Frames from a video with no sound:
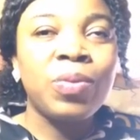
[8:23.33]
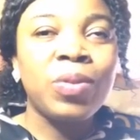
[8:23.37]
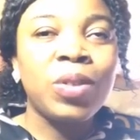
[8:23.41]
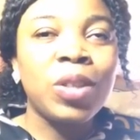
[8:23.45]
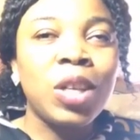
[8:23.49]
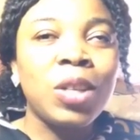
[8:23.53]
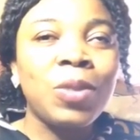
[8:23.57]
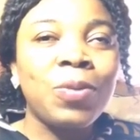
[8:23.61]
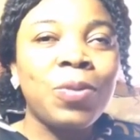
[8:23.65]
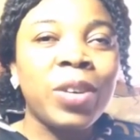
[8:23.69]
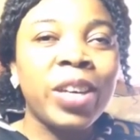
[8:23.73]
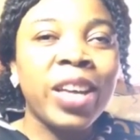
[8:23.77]

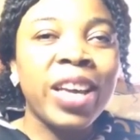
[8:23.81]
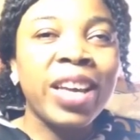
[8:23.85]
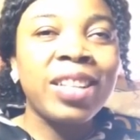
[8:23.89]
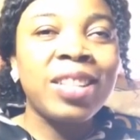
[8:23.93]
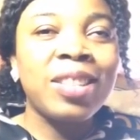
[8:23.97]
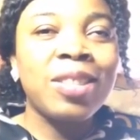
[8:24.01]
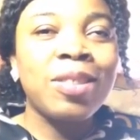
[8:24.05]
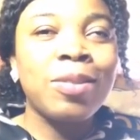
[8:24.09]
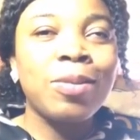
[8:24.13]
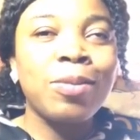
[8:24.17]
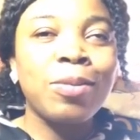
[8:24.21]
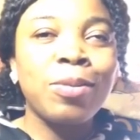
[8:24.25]
Don't
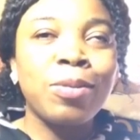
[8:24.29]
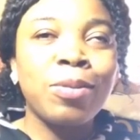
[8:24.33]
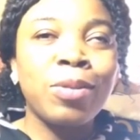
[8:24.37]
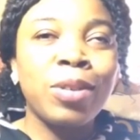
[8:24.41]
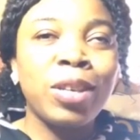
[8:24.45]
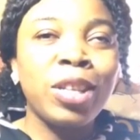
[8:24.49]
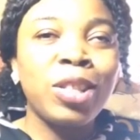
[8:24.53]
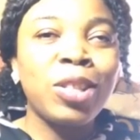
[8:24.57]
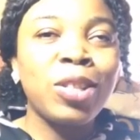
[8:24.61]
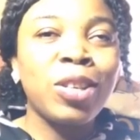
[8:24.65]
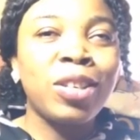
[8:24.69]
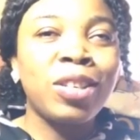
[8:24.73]
forget to
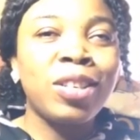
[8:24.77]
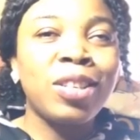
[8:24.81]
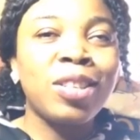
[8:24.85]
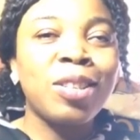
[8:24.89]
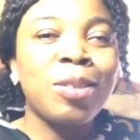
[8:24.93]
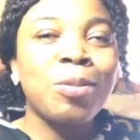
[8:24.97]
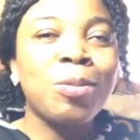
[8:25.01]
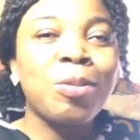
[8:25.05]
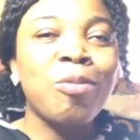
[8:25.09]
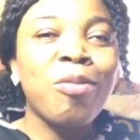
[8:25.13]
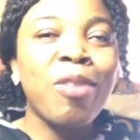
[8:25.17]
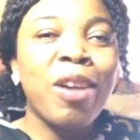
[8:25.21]
hit on the
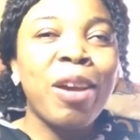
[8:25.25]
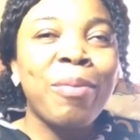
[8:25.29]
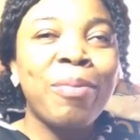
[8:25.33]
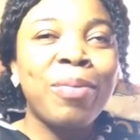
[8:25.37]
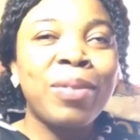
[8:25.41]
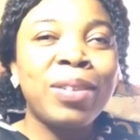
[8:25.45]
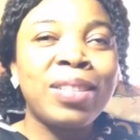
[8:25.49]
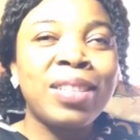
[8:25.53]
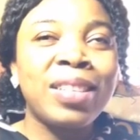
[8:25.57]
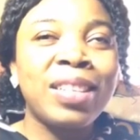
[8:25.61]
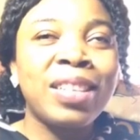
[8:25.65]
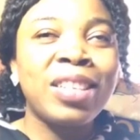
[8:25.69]
subscribe
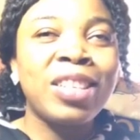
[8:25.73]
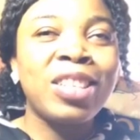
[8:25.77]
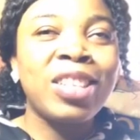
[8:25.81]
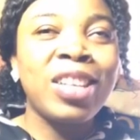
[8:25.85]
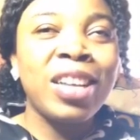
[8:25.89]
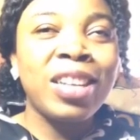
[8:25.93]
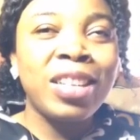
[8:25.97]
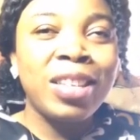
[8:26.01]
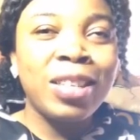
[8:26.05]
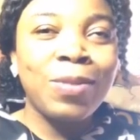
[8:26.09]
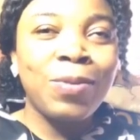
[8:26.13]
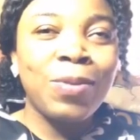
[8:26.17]
button,
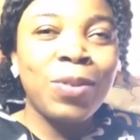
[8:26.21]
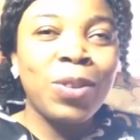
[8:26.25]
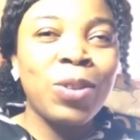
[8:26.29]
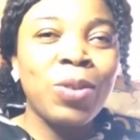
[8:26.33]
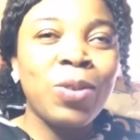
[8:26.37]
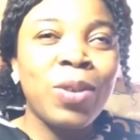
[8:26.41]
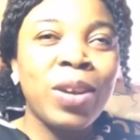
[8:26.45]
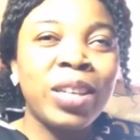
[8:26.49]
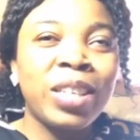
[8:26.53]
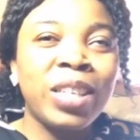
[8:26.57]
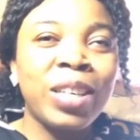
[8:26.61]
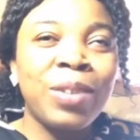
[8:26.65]
share this
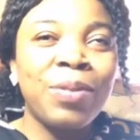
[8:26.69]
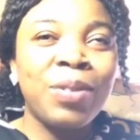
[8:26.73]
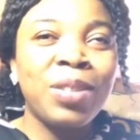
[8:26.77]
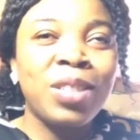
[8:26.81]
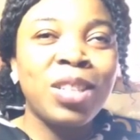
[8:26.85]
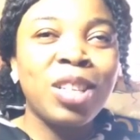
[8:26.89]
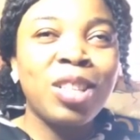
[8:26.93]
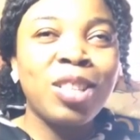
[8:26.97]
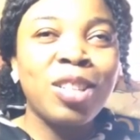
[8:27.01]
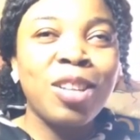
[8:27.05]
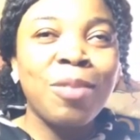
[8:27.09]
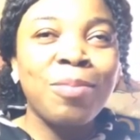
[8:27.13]
video, and give
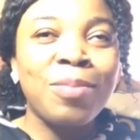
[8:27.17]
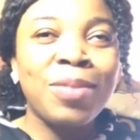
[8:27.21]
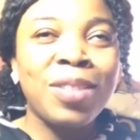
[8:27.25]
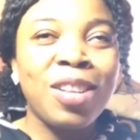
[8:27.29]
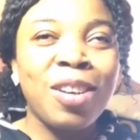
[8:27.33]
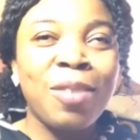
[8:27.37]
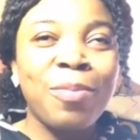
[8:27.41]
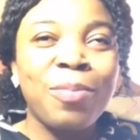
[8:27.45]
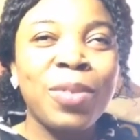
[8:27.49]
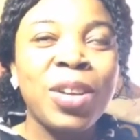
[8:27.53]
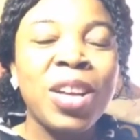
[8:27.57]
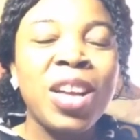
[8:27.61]
it a thumbs
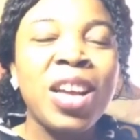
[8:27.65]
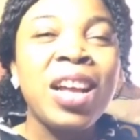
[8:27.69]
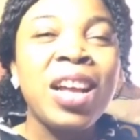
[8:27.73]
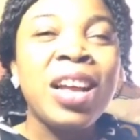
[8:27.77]
up.